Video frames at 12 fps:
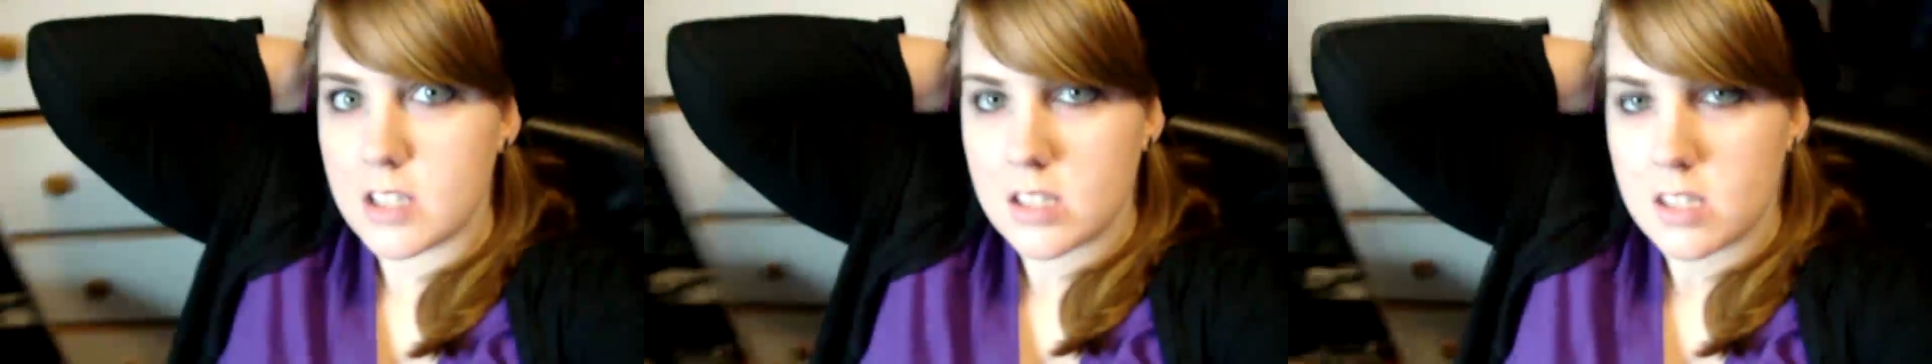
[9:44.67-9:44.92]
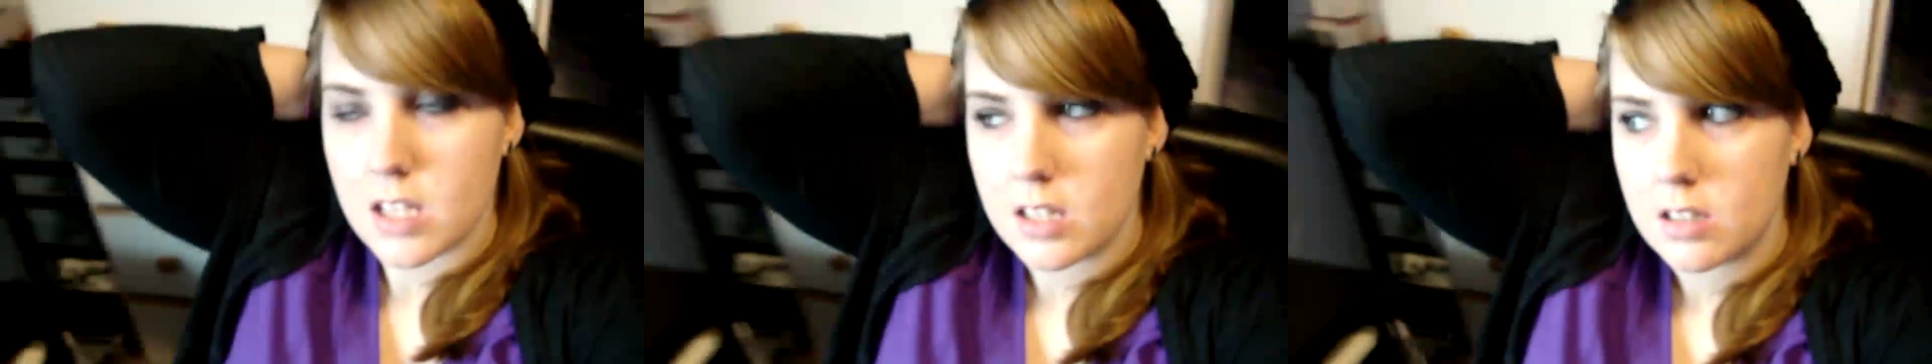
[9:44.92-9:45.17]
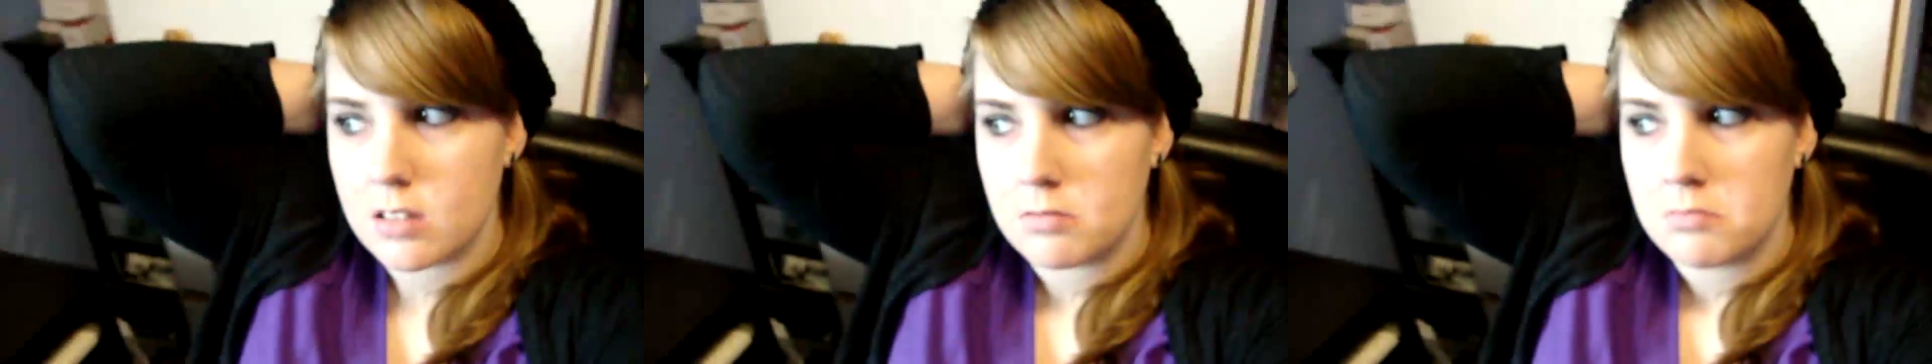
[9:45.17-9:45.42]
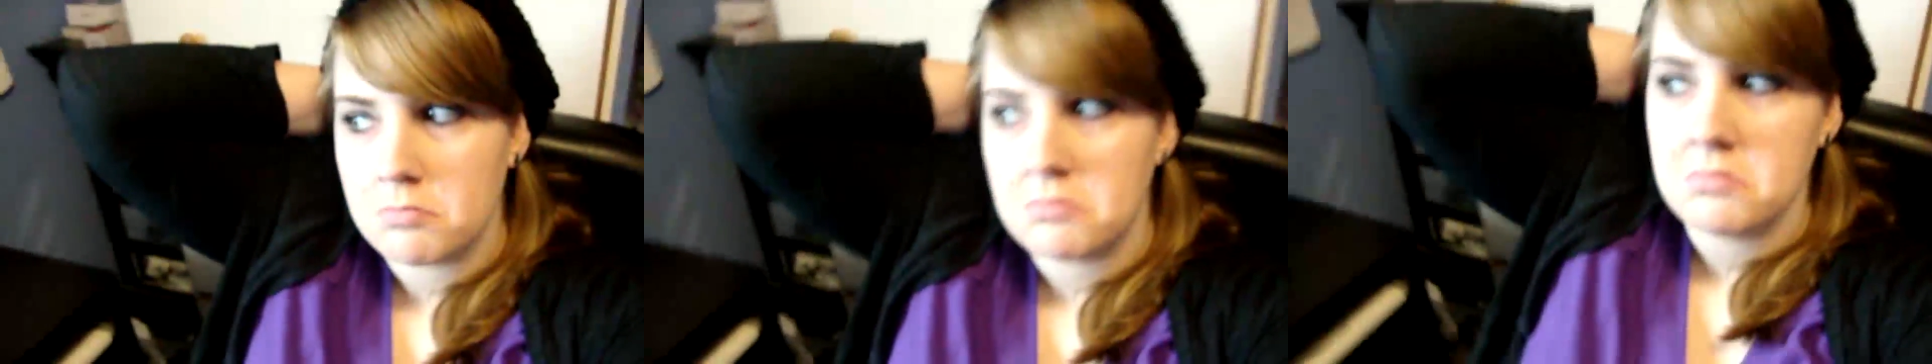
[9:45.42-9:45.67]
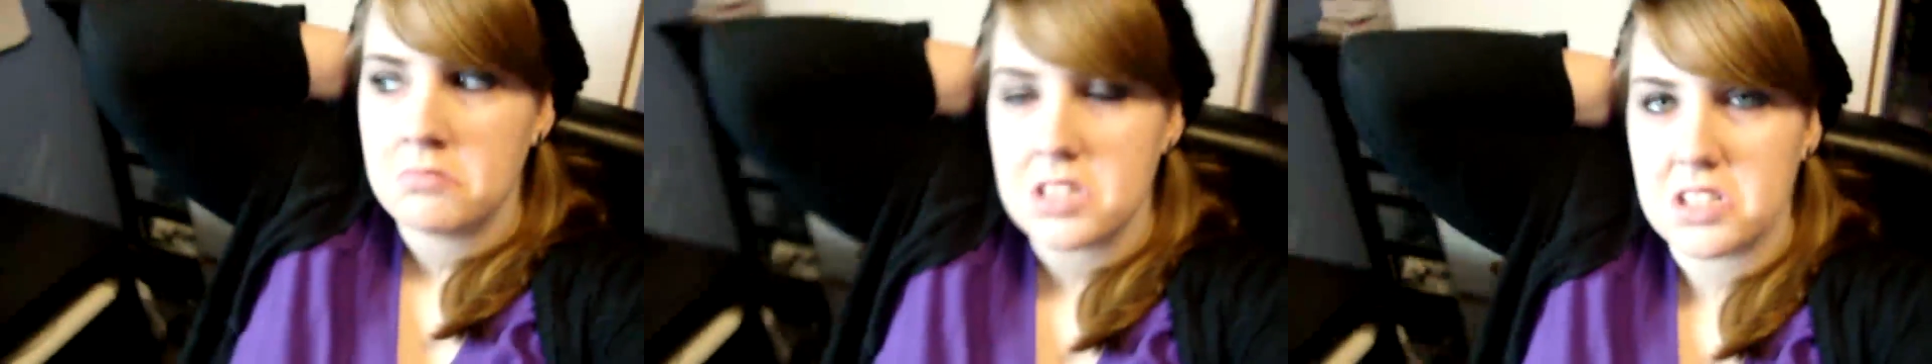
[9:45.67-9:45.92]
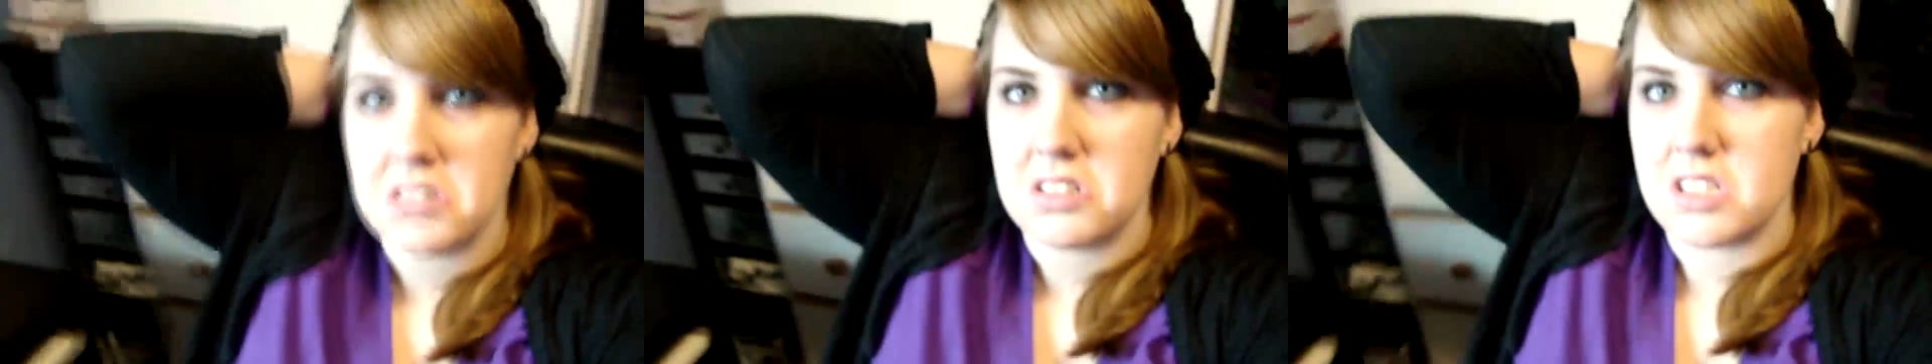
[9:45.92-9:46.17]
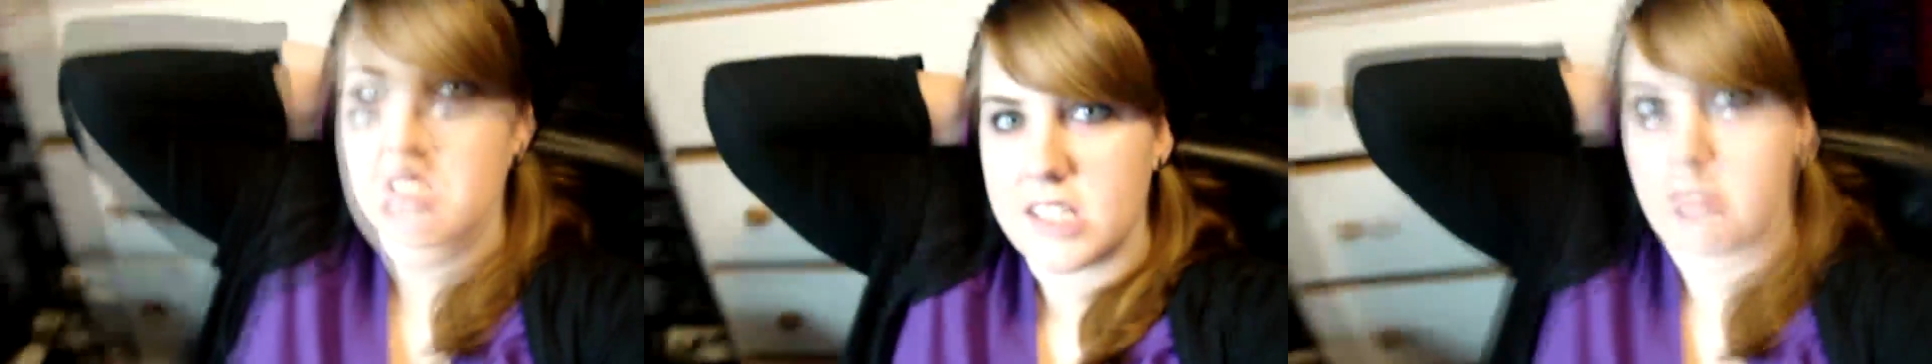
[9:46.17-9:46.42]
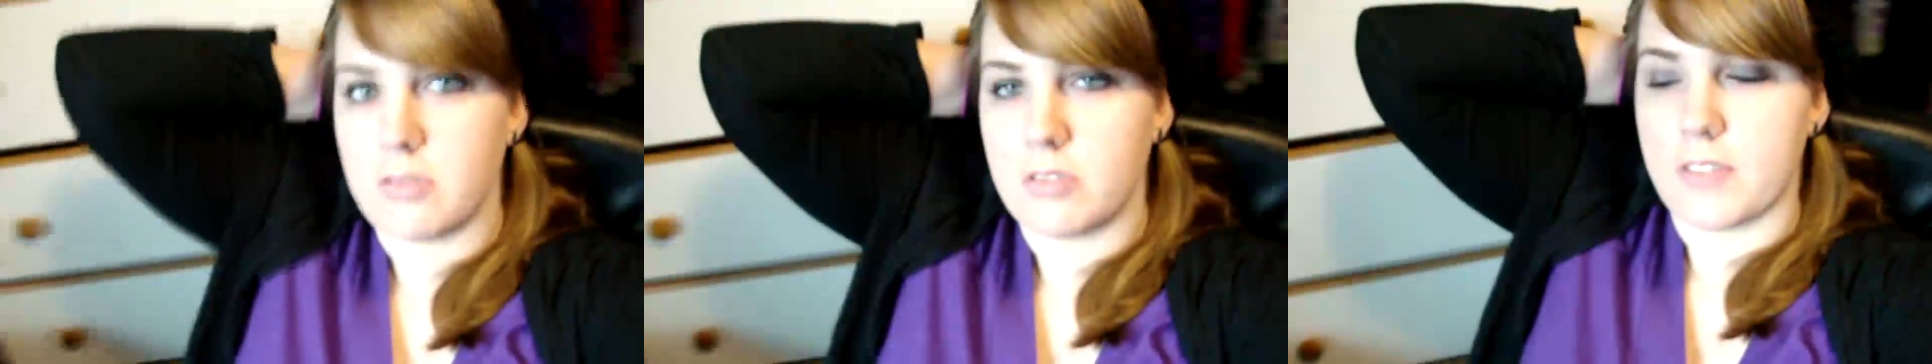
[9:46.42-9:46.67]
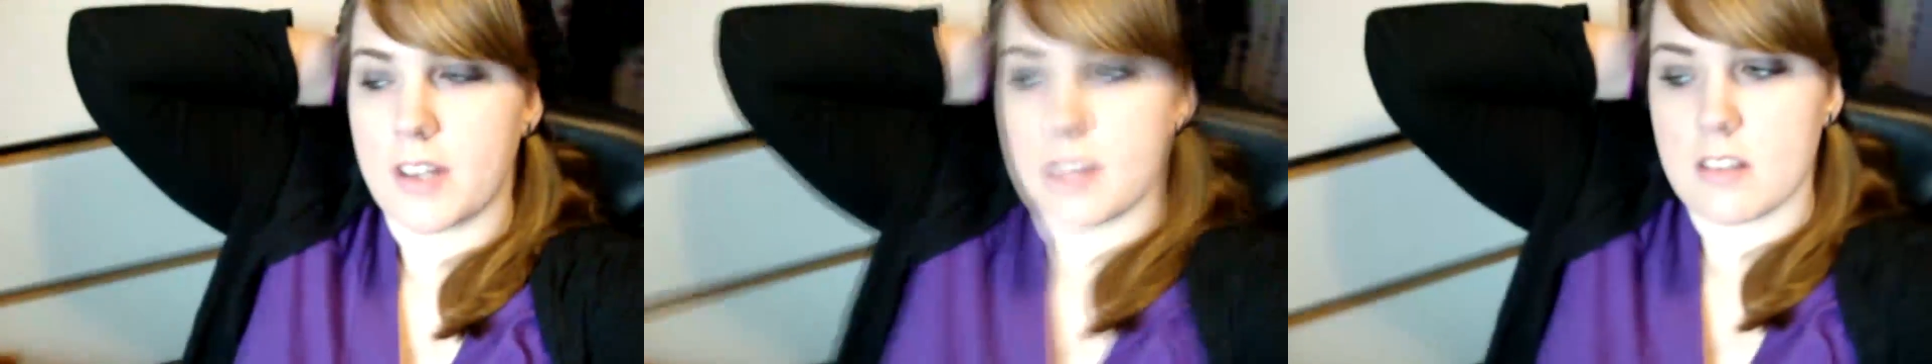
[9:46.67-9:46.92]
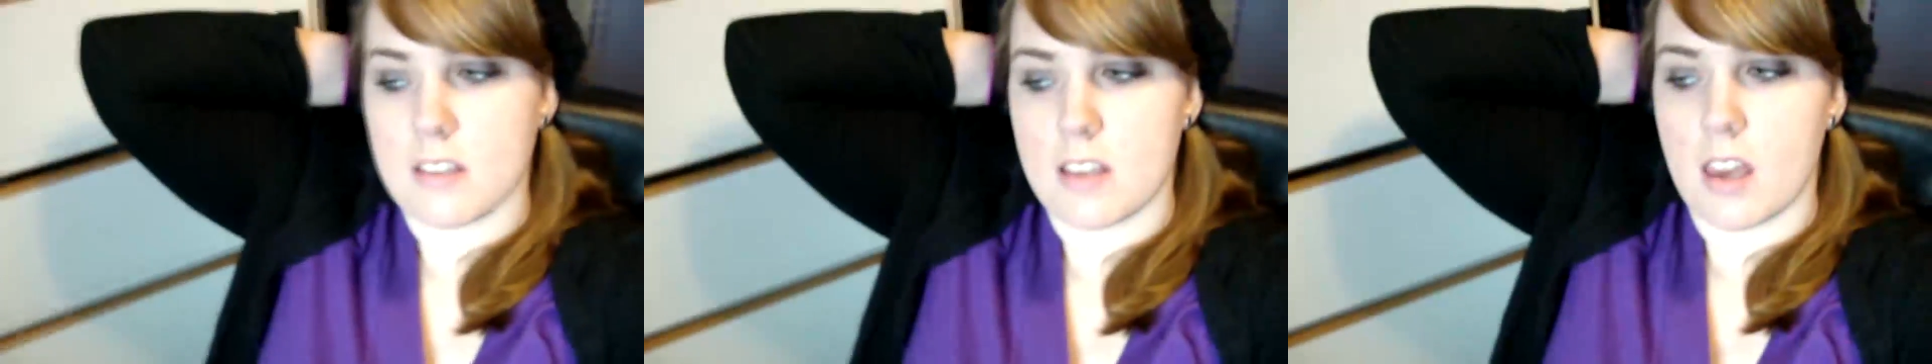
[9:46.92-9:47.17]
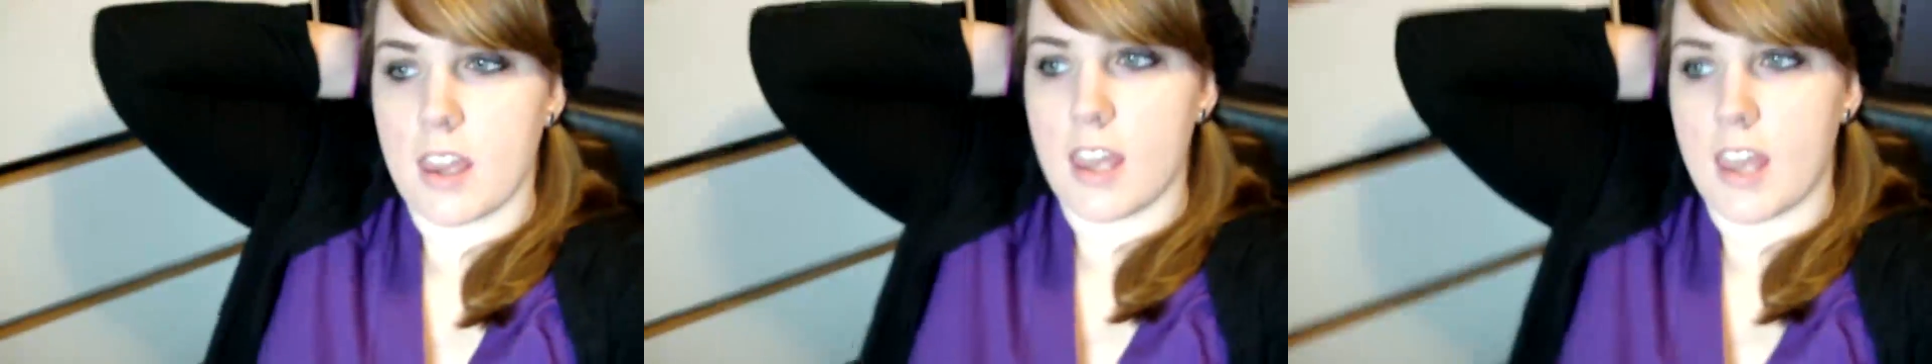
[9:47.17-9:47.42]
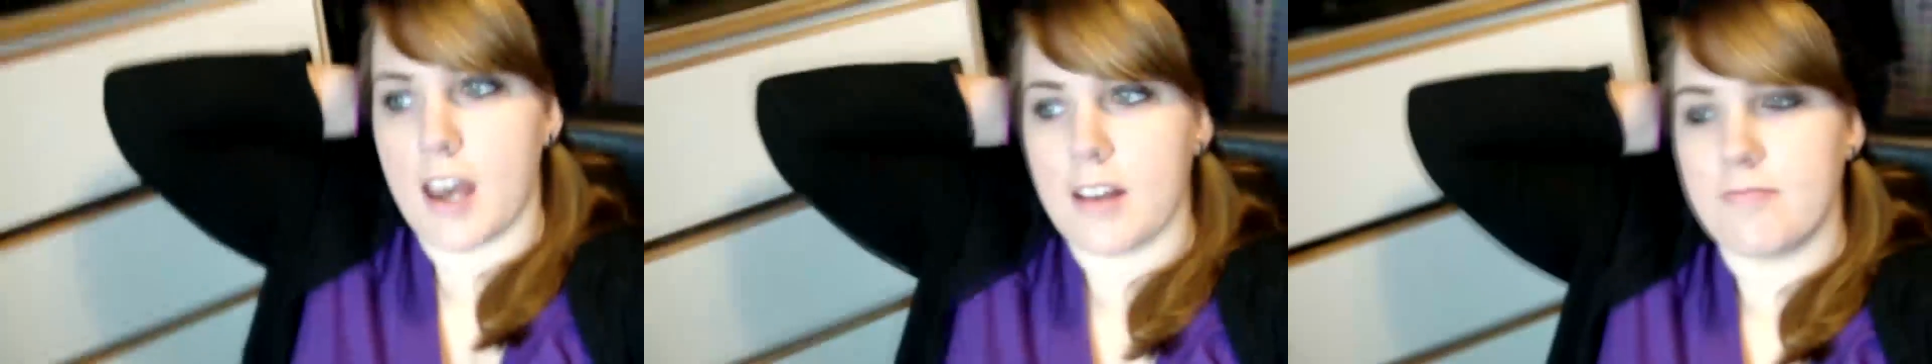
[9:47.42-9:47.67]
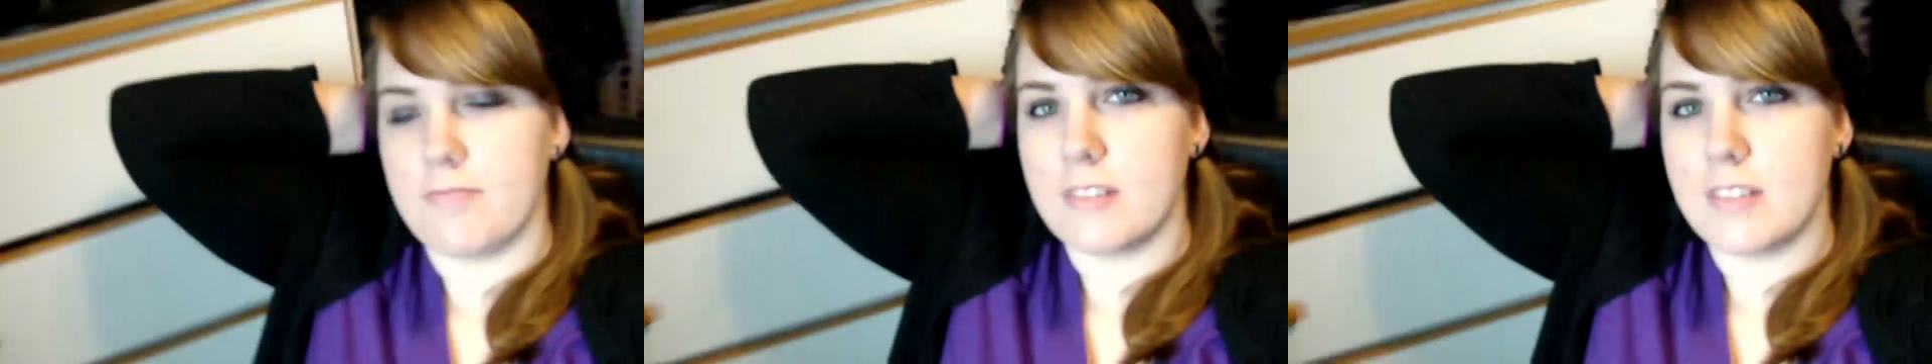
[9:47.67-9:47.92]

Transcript: It's like, and at least sound effects. It's like, yeah.